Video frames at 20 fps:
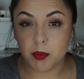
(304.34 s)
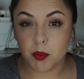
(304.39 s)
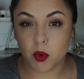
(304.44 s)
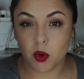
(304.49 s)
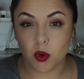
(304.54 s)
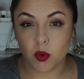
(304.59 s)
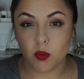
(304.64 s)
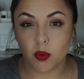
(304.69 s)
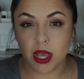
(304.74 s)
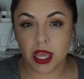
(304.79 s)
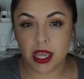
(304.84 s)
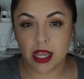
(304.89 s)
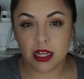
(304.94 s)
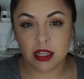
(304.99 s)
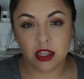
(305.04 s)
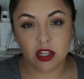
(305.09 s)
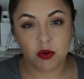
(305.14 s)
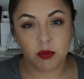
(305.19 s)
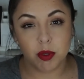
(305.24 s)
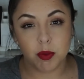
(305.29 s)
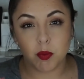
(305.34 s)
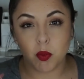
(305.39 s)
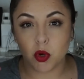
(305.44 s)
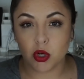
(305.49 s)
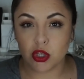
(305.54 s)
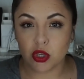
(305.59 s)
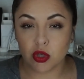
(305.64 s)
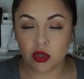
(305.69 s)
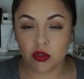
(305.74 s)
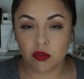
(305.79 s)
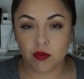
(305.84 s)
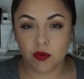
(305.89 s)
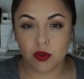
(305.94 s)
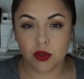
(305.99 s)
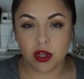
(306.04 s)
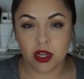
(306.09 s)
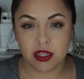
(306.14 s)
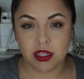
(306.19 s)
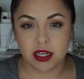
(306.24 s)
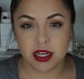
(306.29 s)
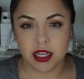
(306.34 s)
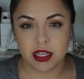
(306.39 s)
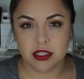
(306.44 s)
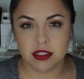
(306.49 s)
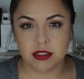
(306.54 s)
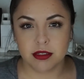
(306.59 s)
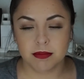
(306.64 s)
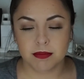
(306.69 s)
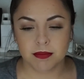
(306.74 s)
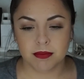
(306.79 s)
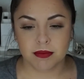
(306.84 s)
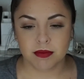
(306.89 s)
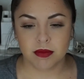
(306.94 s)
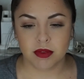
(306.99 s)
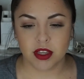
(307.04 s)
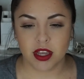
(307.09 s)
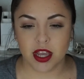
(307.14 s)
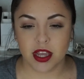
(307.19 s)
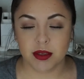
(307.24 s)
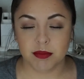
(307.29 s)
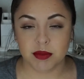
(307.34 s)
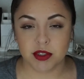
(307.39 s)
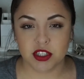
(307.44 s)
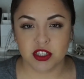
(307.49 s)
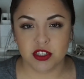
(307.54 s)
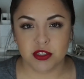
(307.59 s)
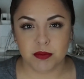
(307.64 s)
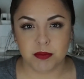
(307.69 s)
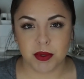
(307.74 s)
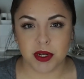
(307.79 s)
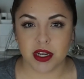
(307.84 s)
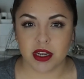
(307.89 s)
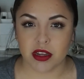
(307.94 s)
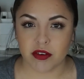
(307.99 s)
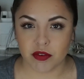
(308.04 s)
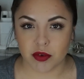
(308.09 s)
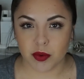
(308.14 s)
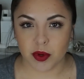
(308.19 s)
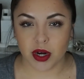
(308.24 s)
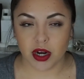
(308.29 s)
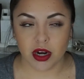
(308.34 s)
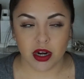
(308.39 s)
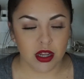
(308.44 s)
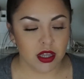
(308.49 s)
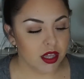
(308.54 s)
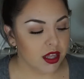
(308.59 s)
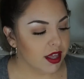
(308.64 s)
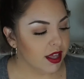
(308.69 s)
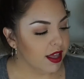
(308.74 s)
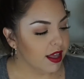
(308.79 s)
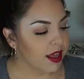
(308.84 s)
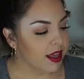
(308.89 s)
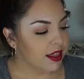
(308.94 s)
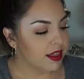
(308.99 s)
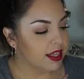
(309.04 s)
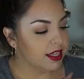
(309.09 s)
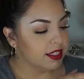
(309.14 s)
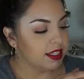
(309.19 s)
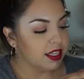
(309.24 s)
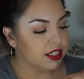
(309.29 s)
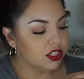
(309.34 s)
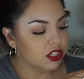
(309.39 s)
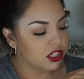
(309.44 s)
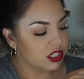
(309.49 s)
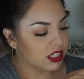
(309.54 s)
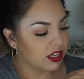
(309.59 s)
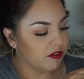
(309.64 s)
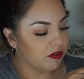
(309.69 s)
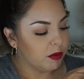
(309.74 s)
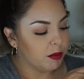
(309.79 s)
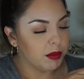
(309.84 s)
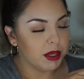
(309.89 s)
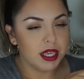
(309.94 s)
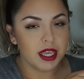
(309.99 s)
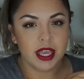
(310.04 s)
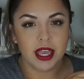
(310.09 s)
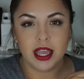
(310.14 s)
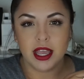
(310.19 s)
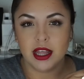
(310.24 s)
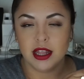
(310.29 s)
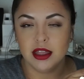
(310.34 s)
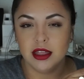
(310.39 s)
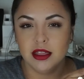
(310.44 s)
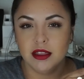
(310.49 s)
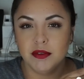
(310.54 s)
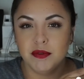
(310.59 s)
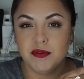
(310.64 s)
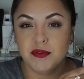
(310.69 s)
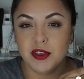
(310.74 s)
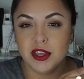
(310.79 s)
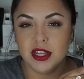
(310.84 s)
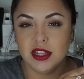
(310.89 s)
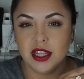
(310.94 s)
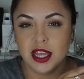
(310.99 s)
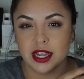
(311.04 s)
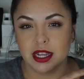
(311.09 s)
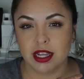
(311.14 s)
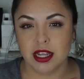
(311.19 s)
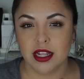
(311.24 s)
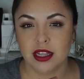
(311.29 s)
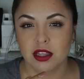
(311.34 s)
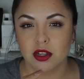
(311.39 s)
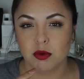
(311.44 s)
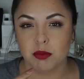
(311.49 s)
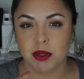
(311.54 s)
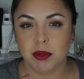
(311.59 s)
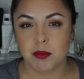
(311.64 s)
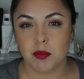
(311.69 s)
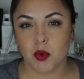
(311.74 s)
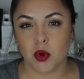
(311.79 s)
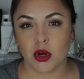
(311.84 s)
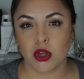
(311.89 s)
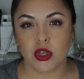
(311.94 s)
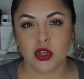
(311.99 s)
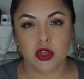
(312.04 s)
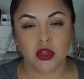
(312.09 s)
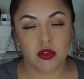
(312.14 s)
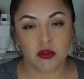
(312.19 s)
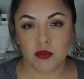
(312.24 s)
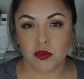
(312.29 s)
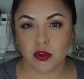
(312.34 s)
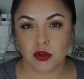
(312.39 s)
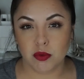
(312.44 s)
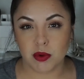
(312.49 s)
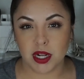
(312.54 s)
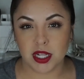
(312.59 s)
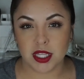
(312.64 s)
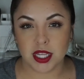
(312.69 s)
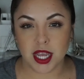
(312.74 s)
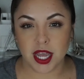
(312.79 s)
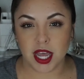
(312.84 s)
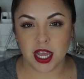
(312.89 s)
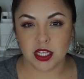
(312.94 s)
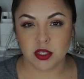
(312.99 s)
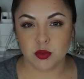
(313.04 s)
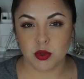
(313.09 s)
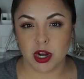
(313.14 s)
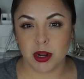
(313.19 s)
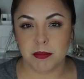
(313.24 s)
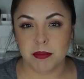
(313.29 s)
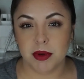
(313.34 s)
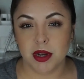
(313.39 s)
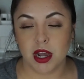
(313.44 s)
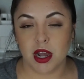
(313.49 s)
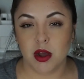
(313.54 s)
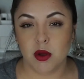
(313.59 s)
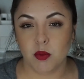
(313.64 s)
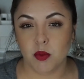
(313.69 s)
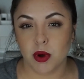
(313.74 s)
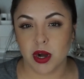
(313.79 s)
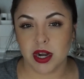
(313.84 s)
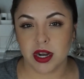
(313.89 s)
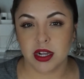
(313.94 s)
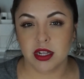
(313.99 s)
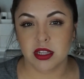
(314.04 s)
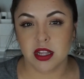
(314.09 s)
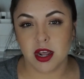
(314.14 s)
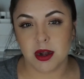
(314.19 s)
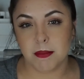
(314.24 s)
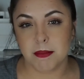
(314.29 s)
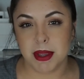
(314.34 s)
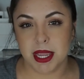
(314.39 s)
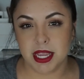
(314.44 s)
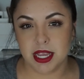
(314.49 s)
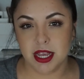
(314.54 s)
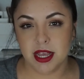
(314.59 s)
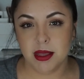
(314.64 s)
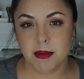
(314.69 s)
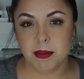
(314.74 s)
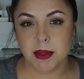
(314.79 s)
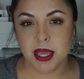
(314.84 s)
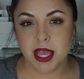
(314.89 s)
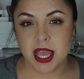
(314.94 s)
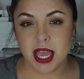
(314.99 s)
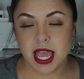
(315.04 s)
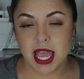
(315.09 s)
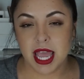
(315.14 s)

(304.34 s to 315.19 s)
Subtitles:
bit more awake, a little bit more youthful on the days. I'm just spitting everywhere. This has just given me a feel like a little bit more youthful around the eyes when I'm not wearing a lot of makeup,